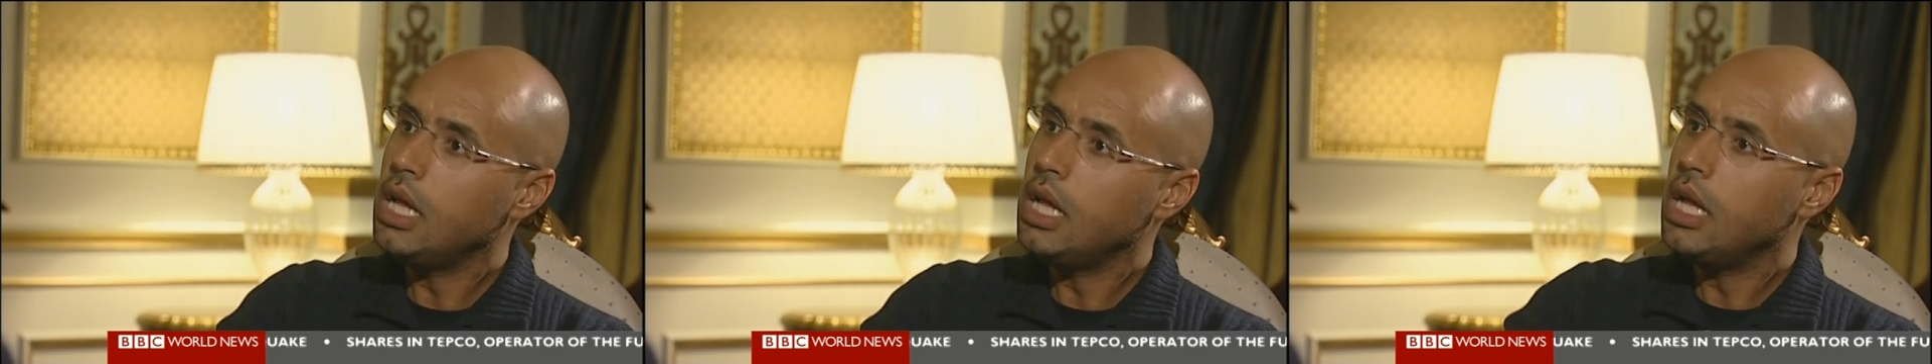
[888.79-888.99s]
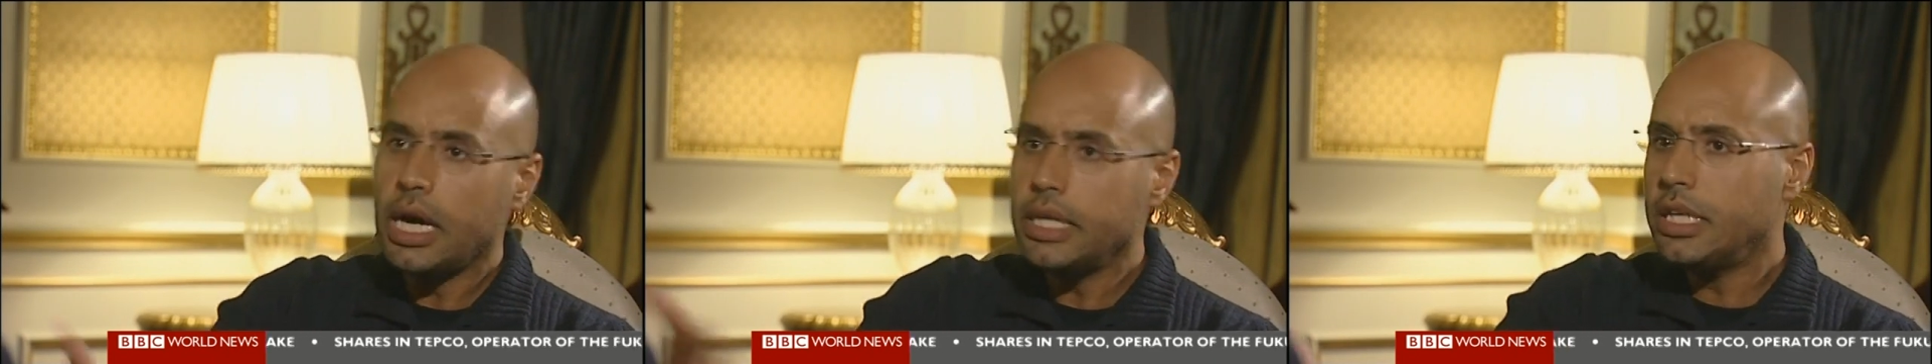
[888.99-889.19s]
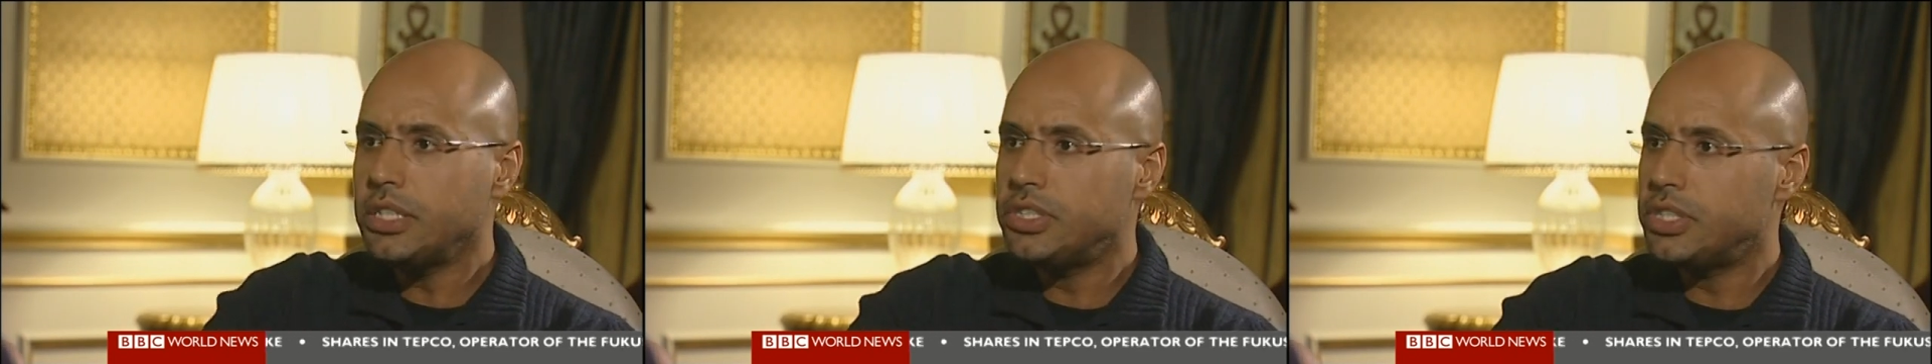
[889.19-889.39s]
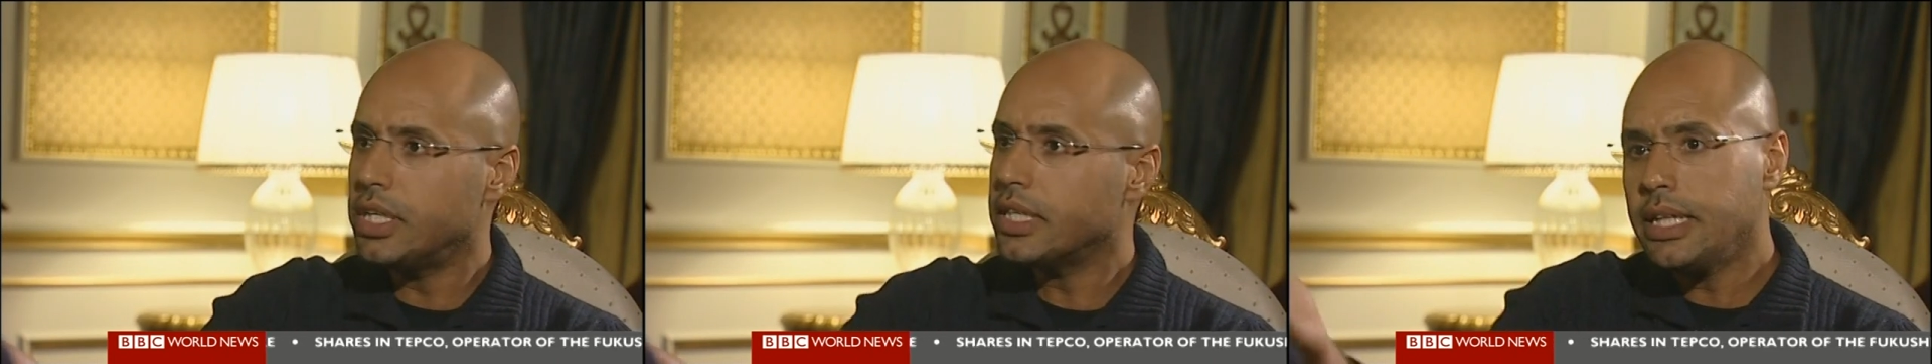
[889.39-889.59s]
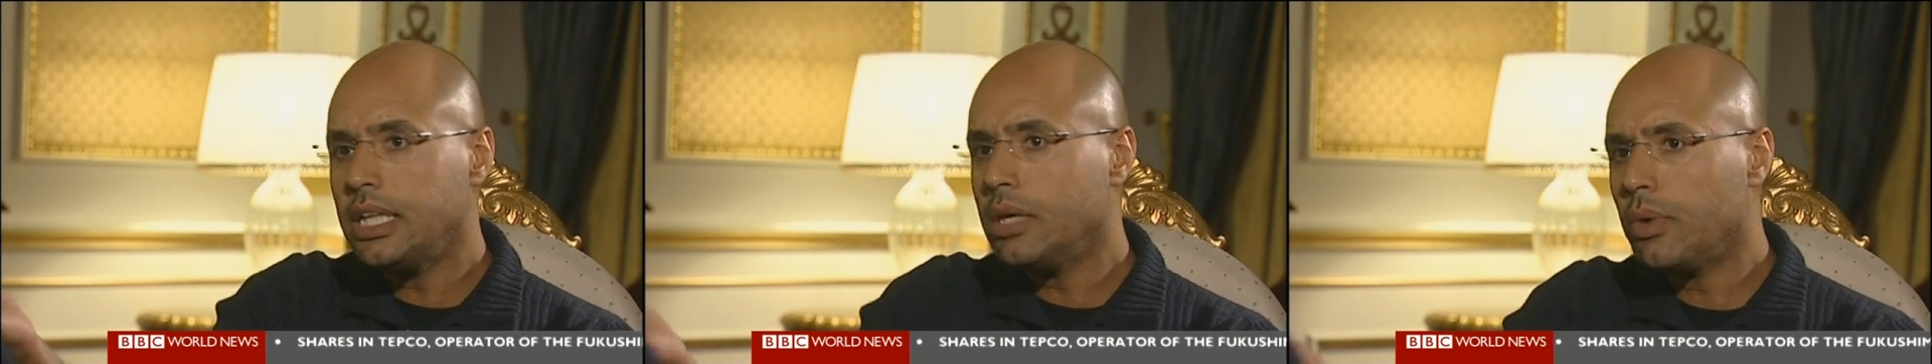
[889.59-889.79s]
And he checked,
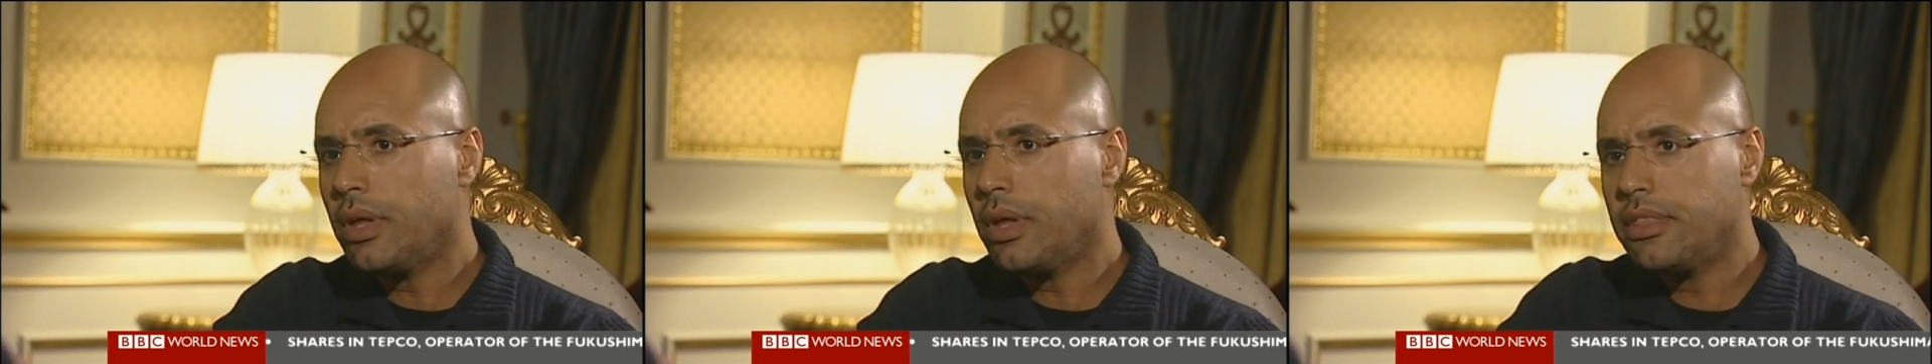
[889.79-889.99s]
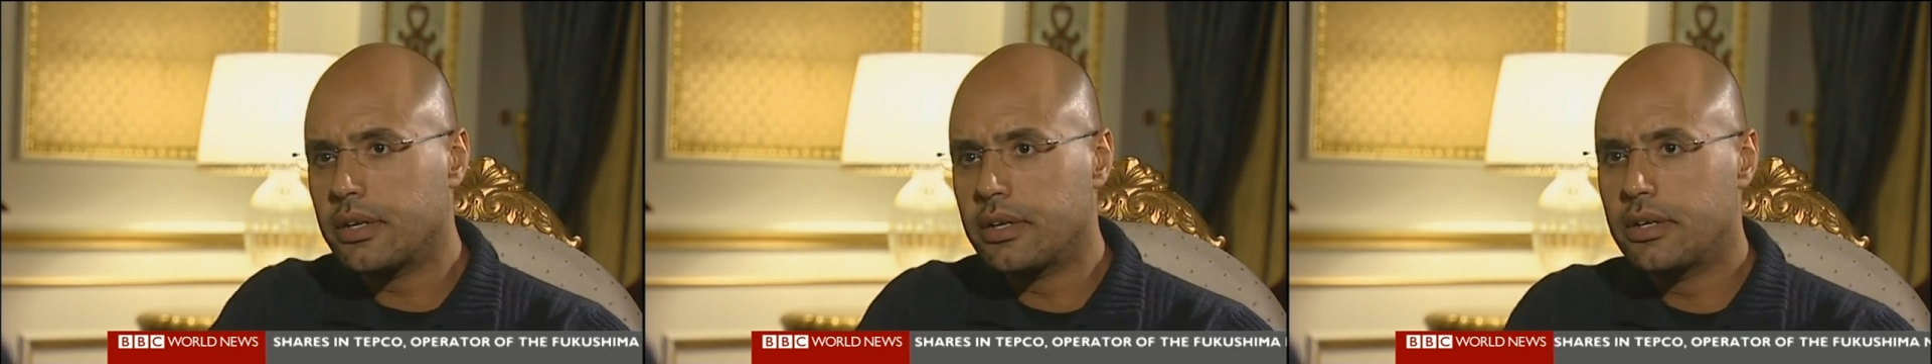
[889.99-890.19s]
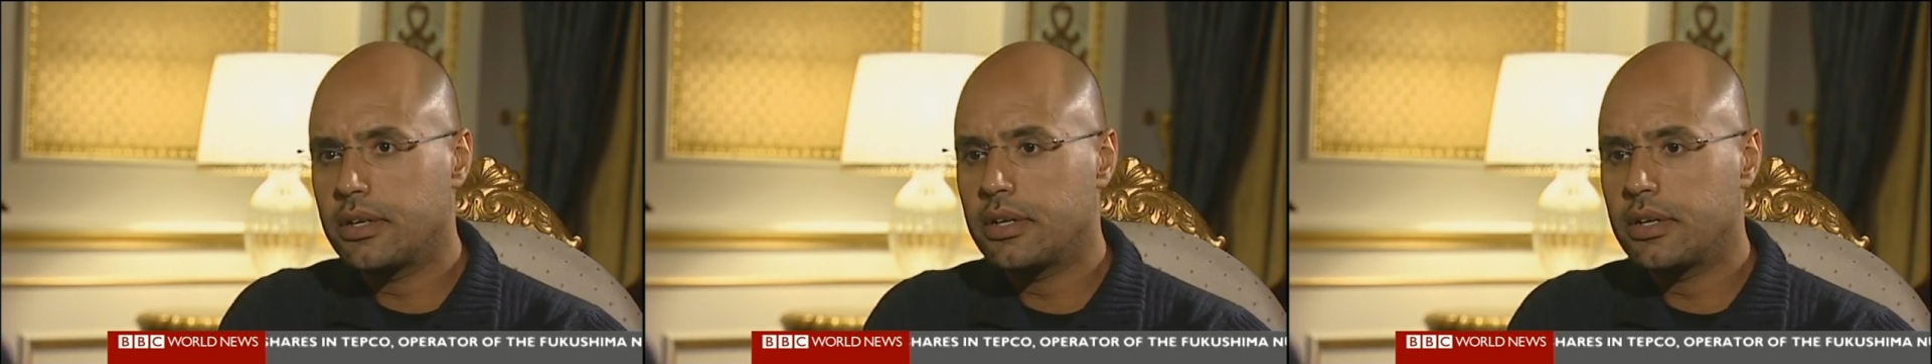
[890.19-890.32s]
and he went there.